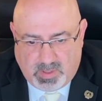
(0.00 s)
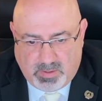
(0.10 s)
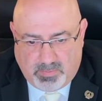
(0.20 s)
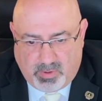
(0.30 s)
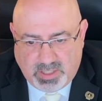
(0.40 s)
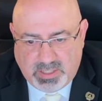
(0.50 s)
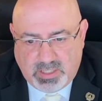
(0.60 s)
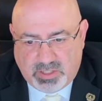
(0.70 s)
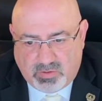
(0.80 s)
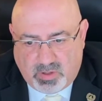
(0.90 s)

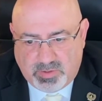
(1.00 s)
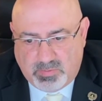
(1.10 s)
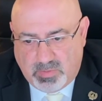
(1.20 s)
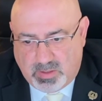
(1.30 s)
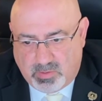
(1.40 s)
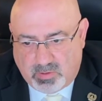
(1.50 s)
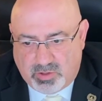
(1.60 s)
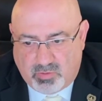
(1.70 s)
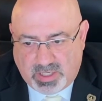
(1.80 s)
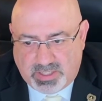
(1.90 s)
President Trump's memo
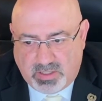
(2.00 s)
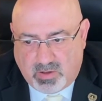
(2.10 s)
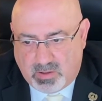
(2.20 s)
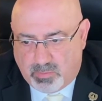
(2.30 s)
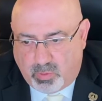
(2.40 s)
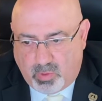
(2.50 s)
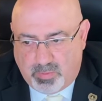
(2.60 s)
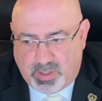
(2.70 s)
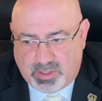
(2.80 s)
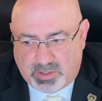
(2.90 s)
addressing
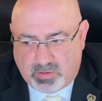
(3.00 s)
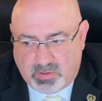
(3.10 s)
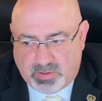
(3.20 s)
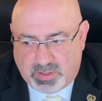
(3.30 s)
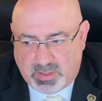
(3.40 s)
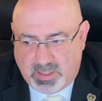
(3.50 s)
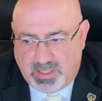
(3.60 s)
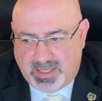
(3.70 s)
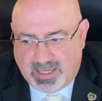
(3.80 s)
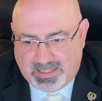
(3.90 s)
unemployment insurance
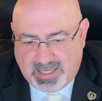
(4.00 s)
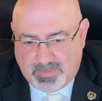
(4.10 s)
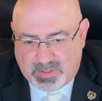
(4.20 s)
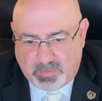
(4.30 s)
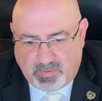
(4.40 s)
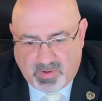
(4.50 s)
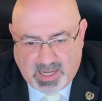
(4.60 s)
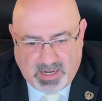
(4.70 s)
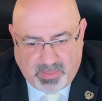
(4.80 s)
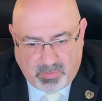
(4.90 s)
attempts to
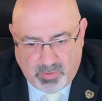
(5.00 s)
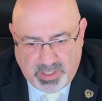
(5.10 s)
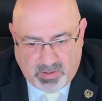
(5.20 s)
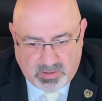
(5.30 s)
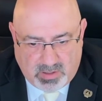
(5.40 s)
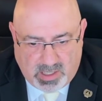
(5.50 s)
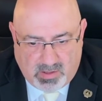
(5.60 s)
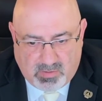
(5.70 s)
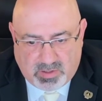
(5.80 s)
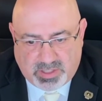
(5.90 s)
provide a
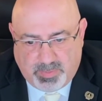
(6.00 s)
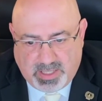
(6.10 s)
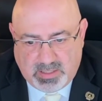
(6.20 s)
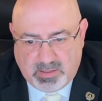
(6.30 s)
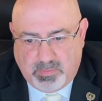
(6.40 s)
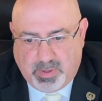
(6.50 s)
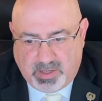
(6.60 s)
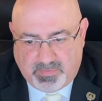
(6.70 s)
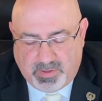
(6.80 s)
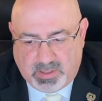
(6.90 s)
$300 expanded
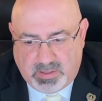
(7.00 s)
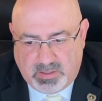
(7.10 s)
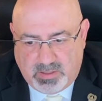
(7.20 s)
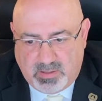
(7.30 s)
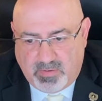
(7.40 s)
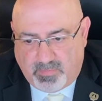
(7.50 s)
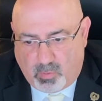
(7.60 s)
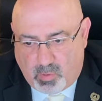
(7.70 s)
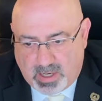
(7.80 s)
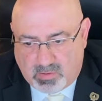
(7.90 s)
benefit for
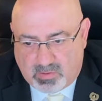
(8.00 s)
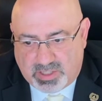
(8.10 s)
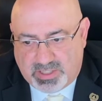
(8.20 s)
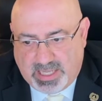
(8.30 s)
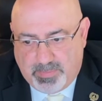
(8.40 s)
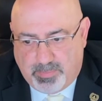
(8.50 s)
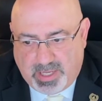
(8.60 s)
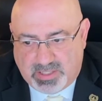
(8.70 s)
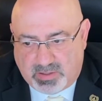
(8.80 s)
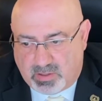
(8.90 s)
regular
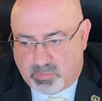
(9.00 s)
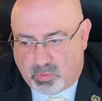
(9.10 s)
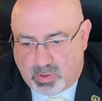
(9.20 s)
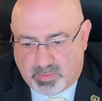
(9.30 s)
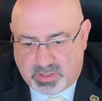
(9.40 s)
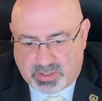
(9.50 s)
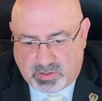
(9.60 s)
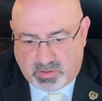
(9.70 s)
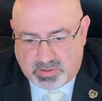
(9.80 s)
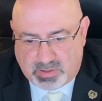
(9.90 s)
state-based unemployment
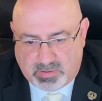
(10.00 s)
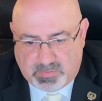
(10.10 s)
insurance.